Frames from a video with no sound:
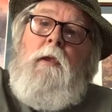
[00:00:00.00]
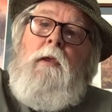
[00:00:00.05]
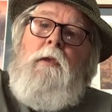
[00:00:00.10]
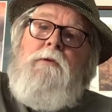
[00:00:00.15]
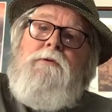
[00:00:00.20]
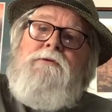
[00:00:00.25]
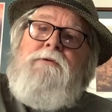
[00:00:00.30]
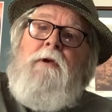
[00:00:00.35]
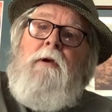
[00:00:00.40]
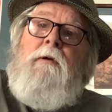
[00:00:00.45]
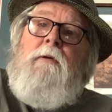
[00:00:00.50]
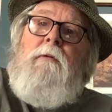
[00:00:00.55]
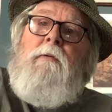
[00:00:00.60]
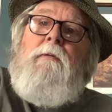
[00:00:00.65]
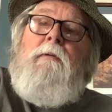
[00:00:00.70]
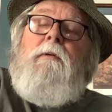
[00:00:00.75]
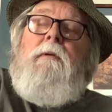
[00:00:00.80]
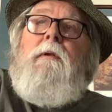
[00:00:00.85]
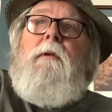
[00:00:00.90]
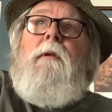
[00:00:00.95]

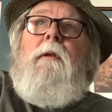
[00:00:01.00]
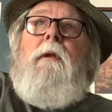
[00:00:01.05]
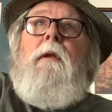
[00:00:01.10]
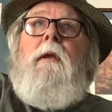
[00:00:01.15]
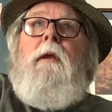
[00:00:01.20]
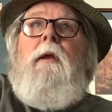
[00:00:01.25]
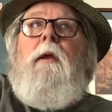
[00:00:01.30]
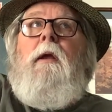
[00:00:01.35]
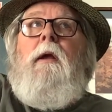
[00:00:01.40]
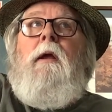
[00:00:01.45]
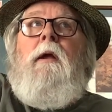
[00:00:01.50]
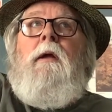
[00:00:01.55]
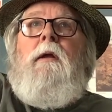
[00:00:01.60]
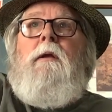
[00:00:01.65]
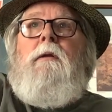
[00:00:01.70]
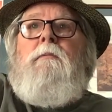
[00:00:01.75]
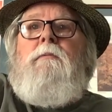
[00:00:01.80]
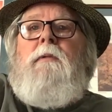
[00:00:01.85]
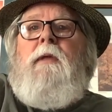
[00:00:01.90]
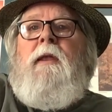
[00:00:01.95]
so,
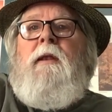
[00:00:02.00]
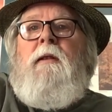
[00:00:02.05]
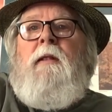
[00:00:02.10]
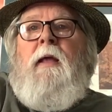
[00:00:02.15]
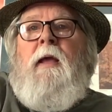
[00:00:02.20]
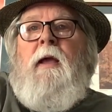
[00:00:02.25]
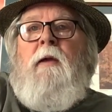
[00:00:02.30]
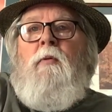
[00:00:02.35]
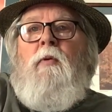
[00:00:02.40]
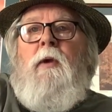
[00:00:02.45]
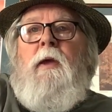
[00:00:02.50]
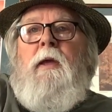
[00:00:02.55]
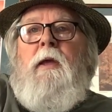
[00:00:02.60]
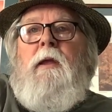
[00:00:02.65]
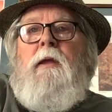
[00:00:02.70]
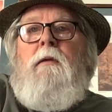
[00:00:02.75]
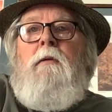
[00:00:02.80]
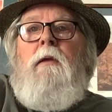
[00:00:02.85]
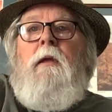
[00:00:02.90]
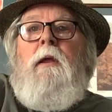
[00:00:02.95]
Key to the
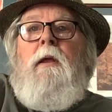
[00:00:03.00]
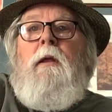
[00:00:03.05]
Highway,